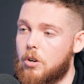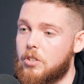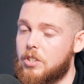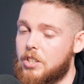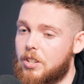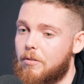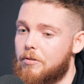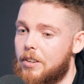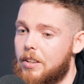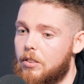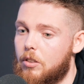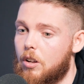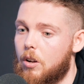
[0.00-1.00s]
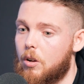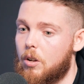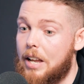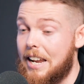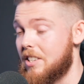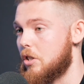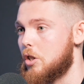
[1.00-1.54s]
Because it's something that
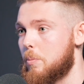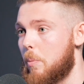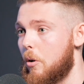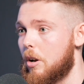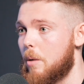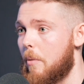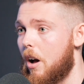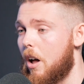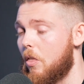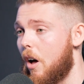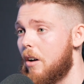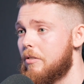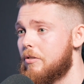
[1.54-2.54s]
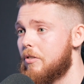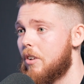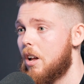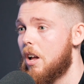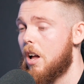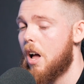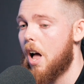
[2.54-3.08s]
isn't spoken about enough.
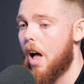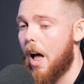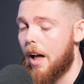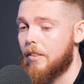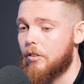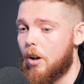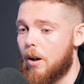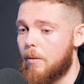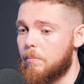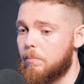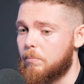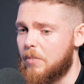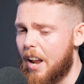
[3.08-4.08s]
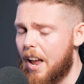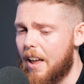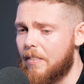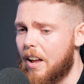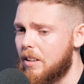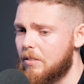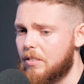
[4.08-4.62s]
And
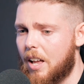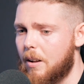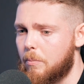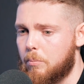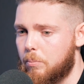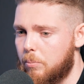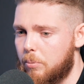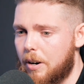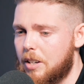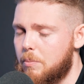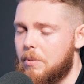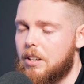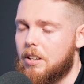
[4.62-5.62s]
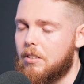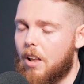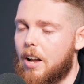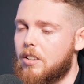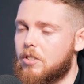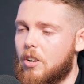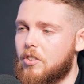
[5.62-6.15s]
that brings me
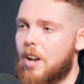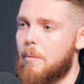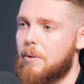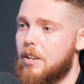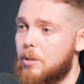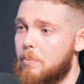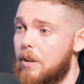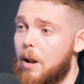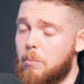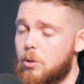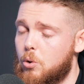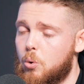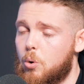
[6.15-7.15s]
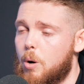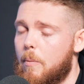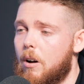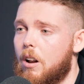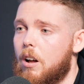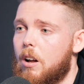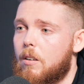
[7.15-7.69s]
like such happiness being able to talk
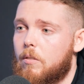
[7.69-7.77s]
about that.